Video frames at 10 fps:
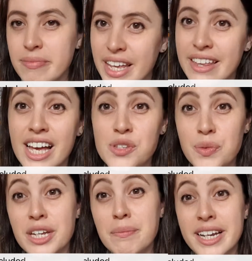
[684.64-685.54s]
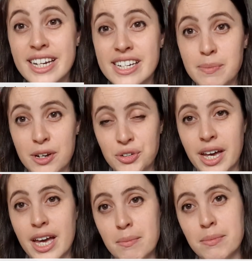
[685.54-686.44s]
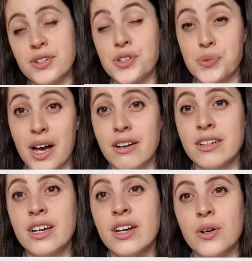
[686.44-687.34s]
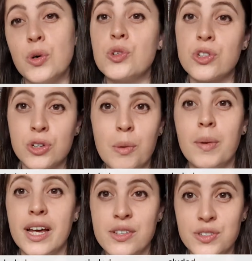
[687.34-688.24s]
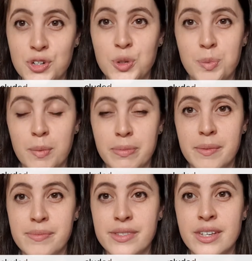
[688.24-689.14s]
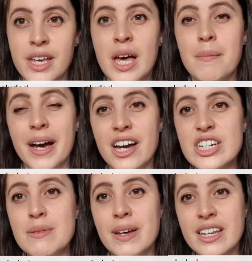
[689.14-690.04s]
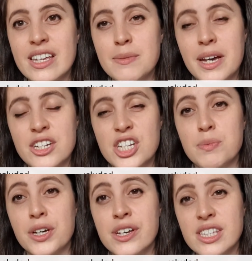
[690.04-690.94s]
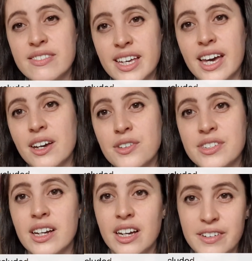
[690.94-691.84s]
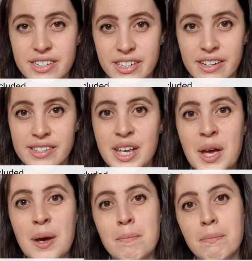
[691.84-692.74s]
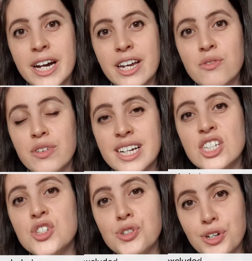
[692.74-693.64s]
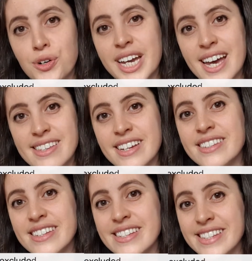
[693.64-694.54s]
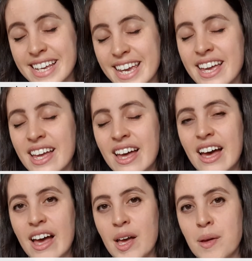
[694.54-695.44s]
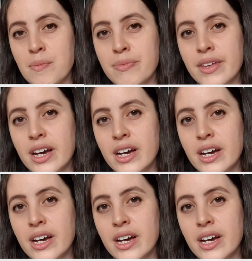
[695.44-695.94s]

And that's when you might need a special care input as well, or complex social problems. But actually many of these patients, because of their chaotic lifestyles, might really struggle getting to see um,